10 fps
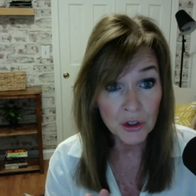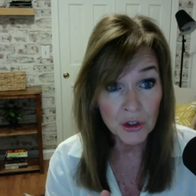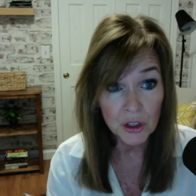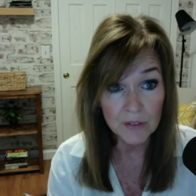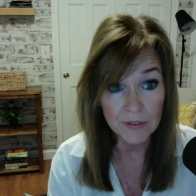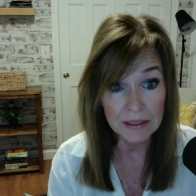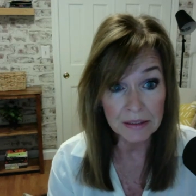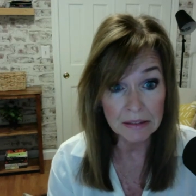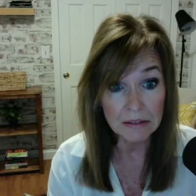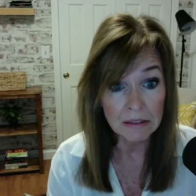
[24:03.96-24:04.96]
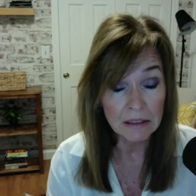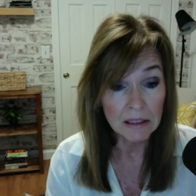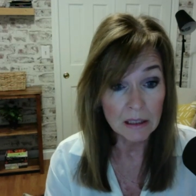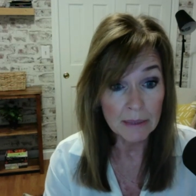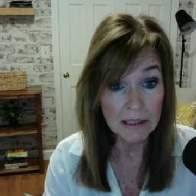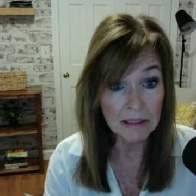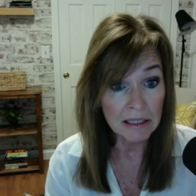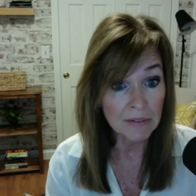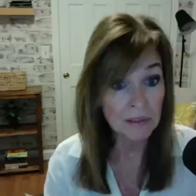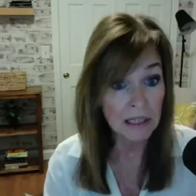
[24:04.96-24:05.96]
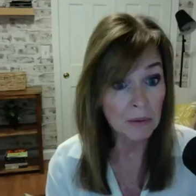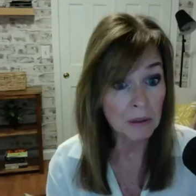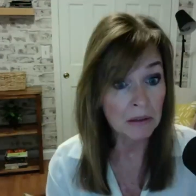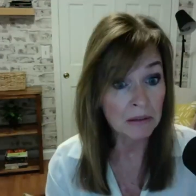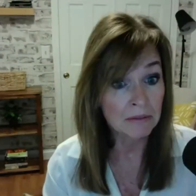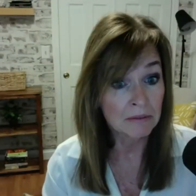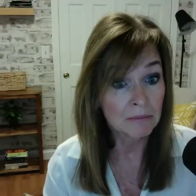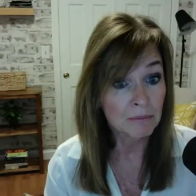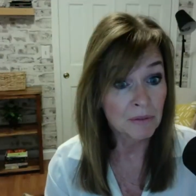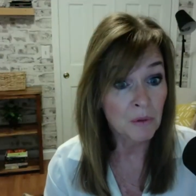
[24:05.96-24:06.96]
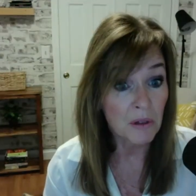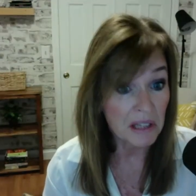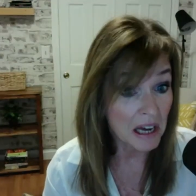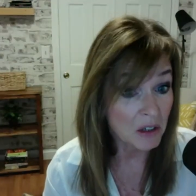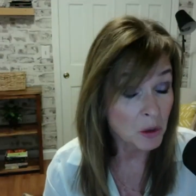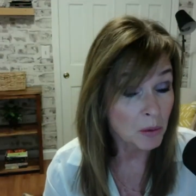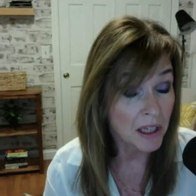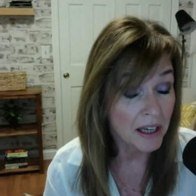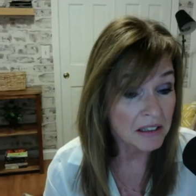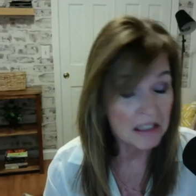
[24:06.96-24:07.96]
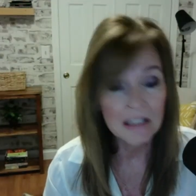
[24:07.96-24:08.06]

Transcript: should have ended, about a half an hour before the actual end.